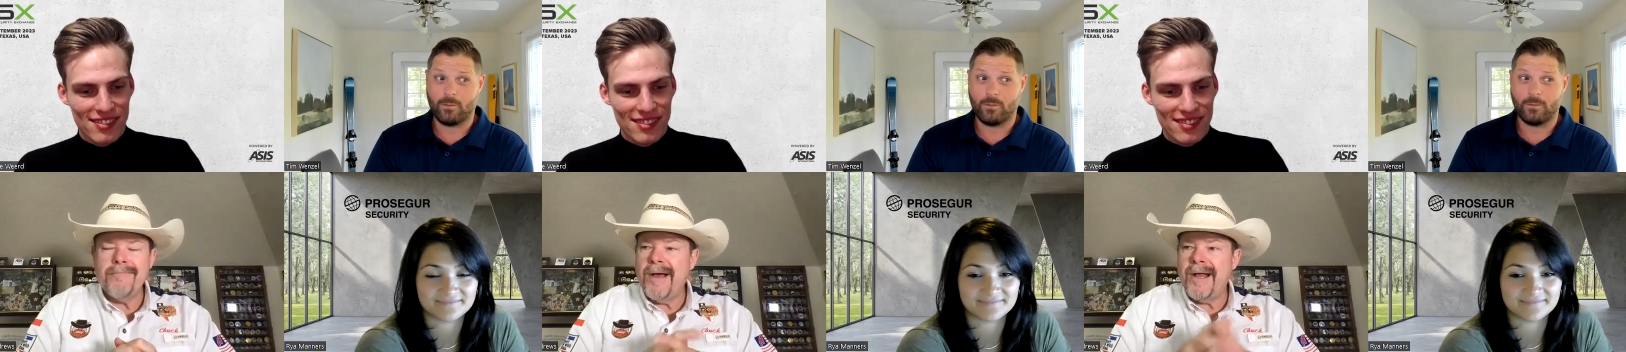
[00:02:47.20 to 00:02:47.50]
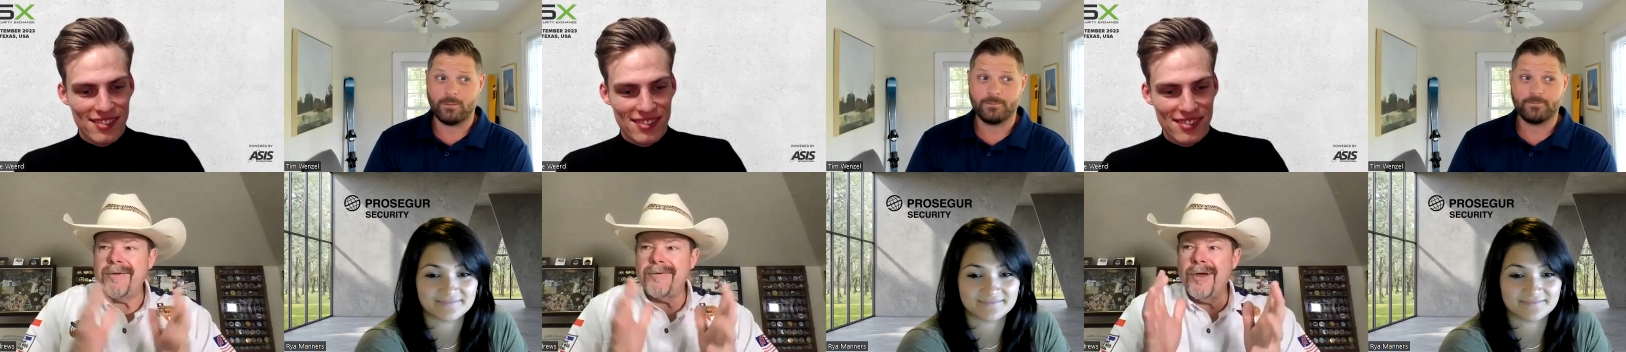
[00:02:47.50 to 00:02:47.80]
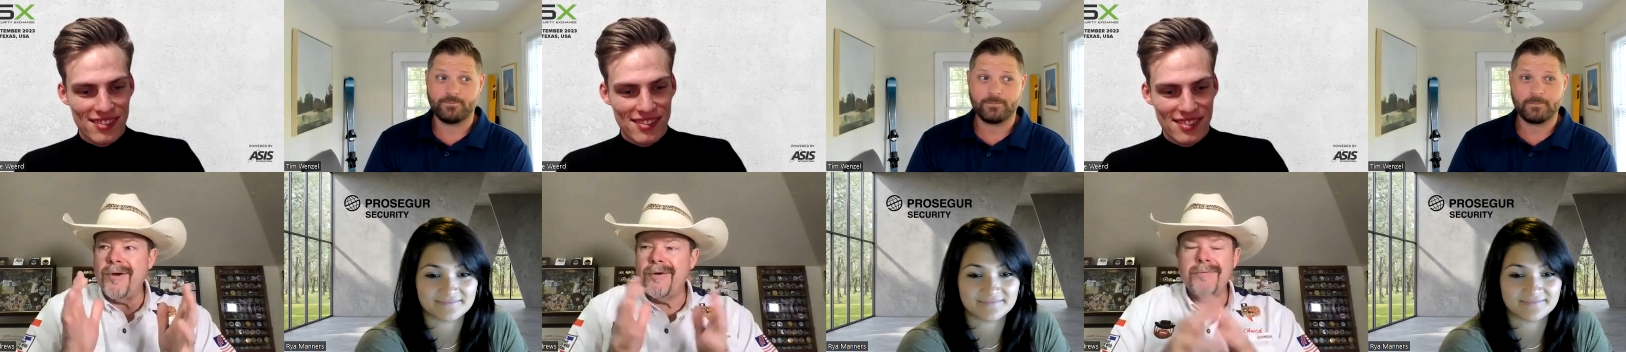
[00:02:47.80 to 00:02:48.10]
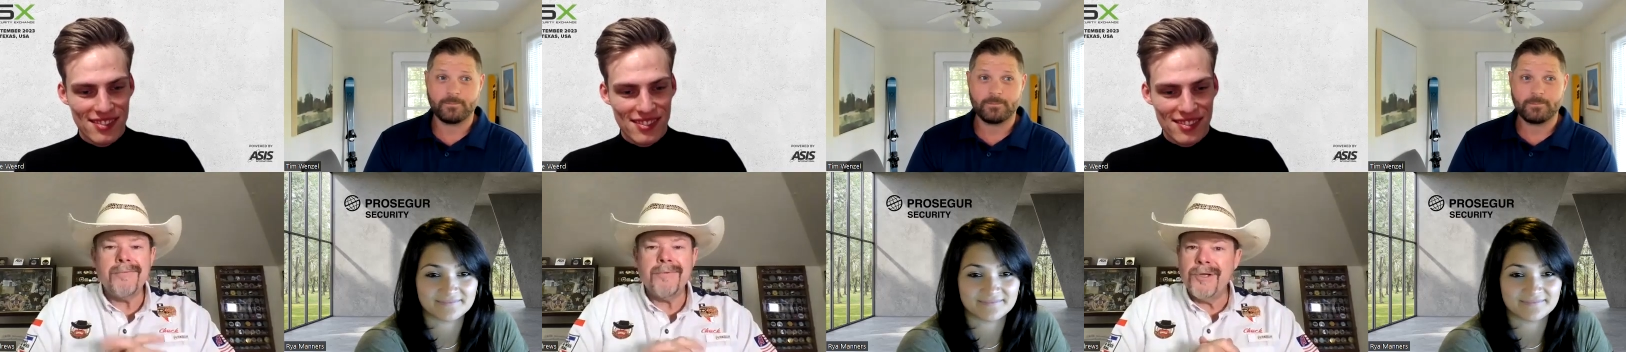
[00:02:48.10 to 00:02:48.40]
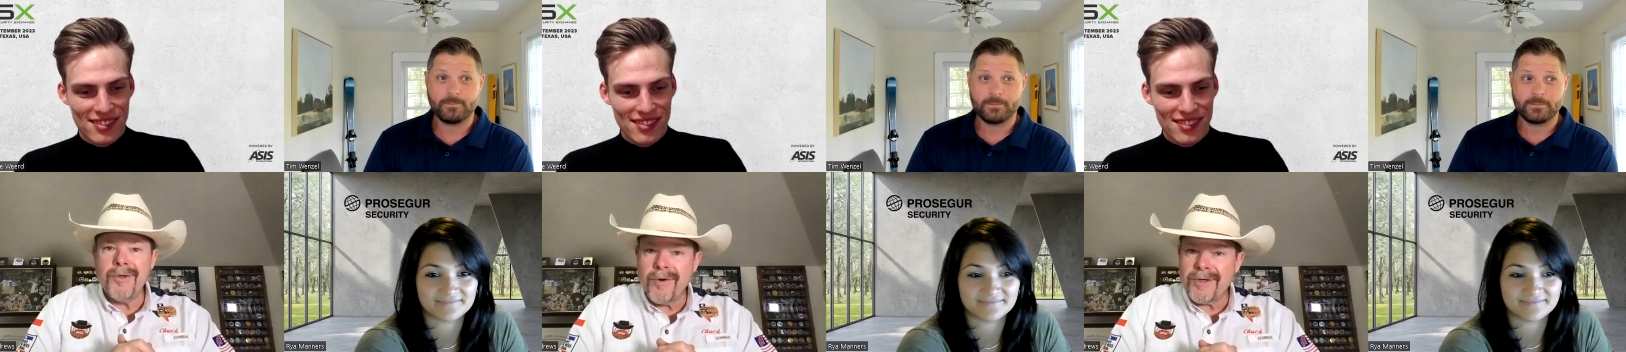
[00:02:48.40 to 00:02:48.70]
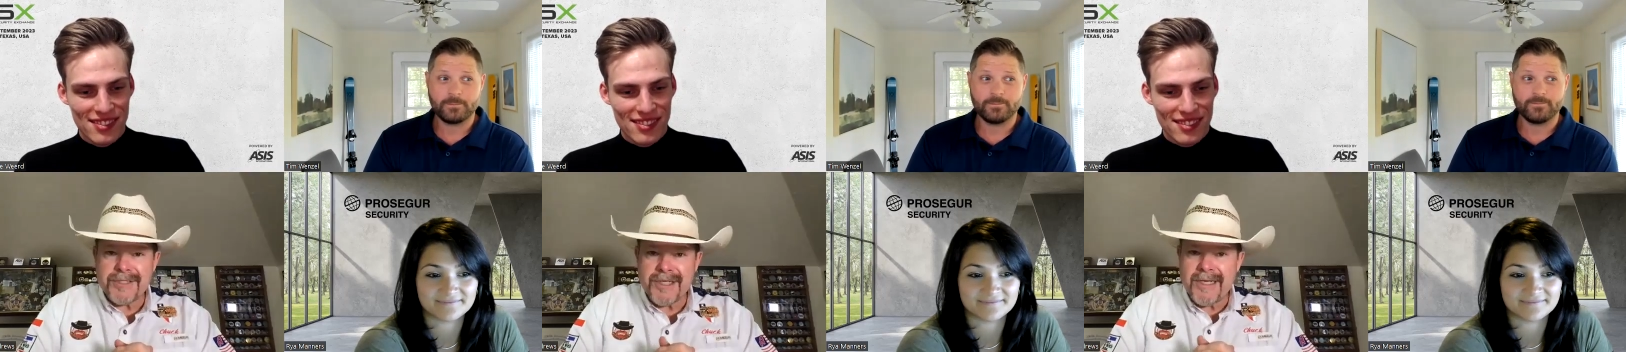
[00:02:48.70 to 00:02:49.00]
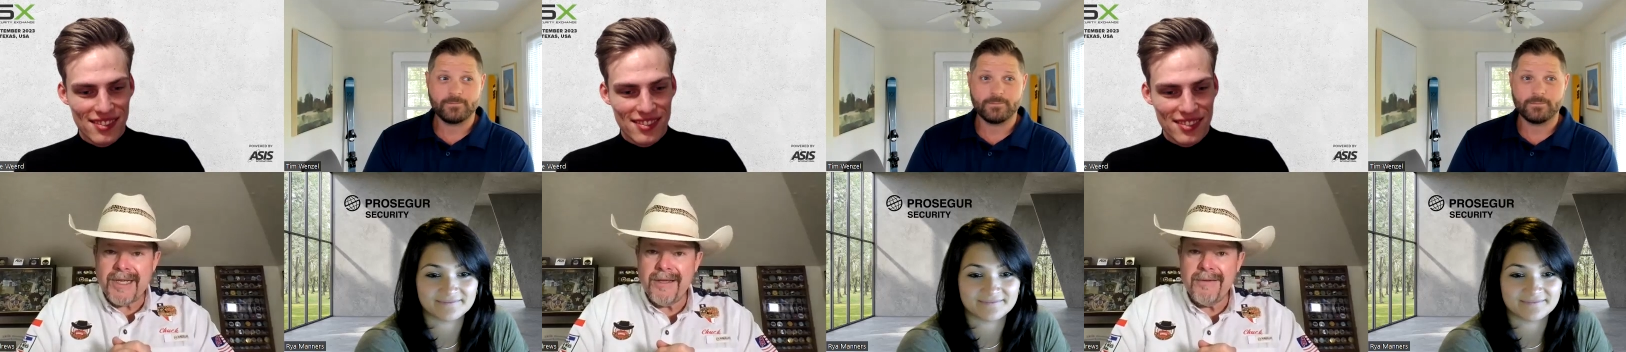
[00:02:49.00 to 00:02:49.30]
Speaker 1: I don't know, New York
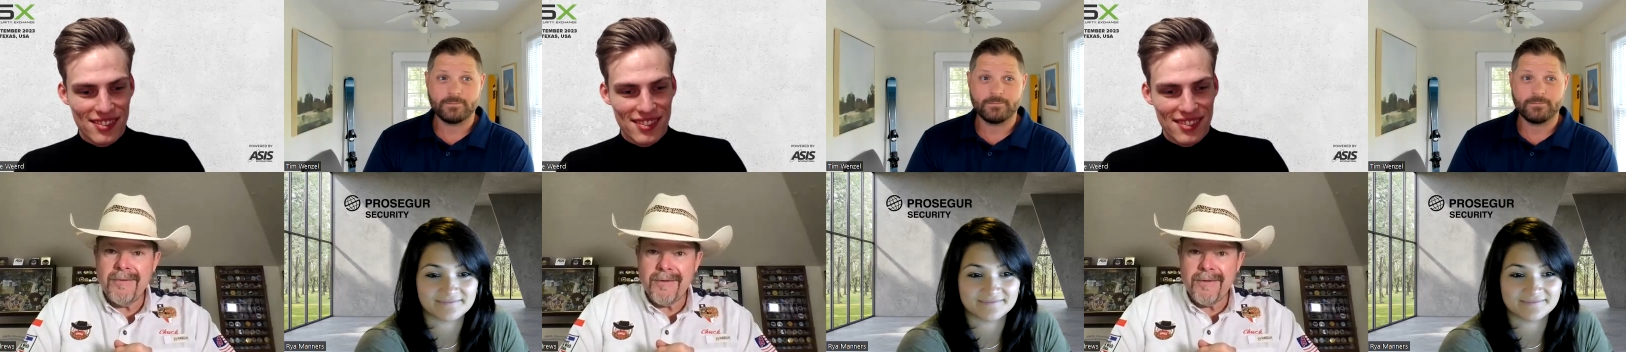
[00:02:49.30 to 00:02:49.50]
City,